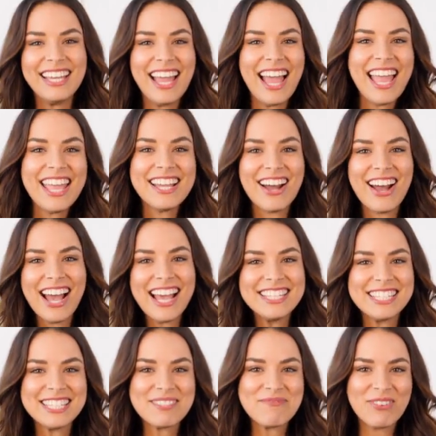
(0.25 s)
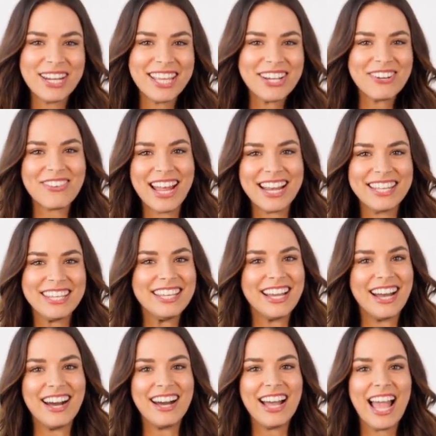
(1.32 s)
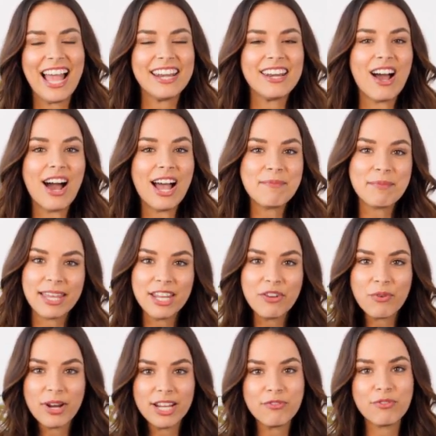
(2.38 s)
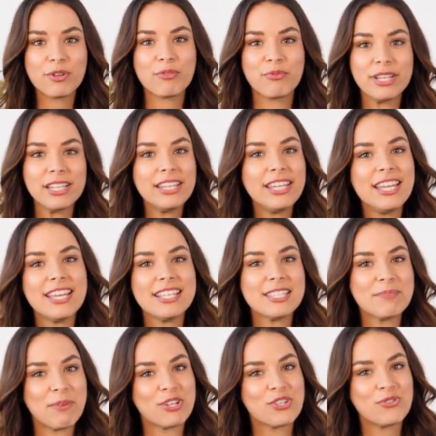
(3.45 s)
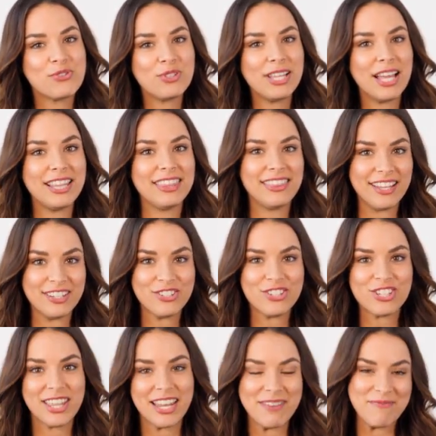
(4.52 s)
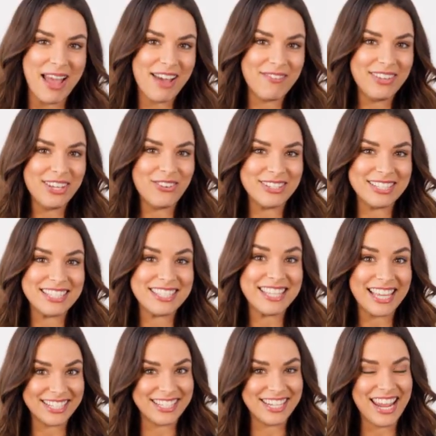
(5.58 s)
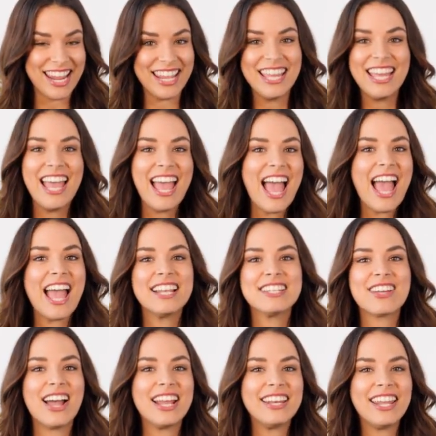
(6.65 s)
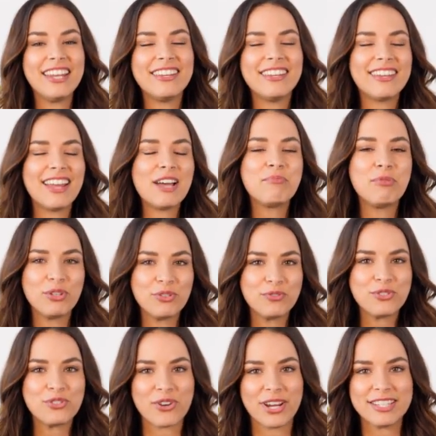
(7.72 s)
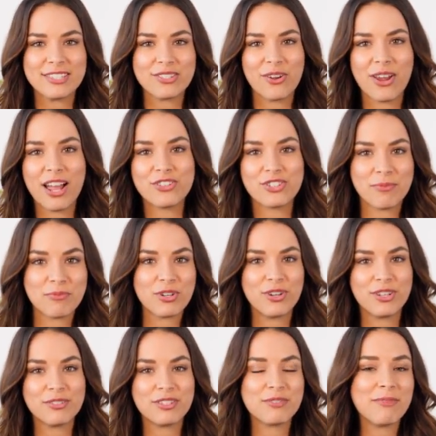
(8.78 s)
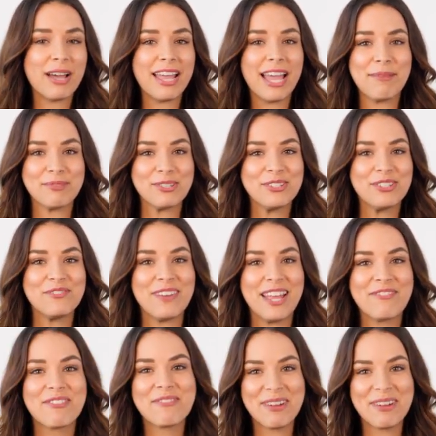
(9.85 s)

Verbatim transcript: Hey guys, it's Monika Rad here and I'm getting ready for a really special lunch that I'm having on Saturday and I needed a beautiful dress so I jumped on to my absolute favourite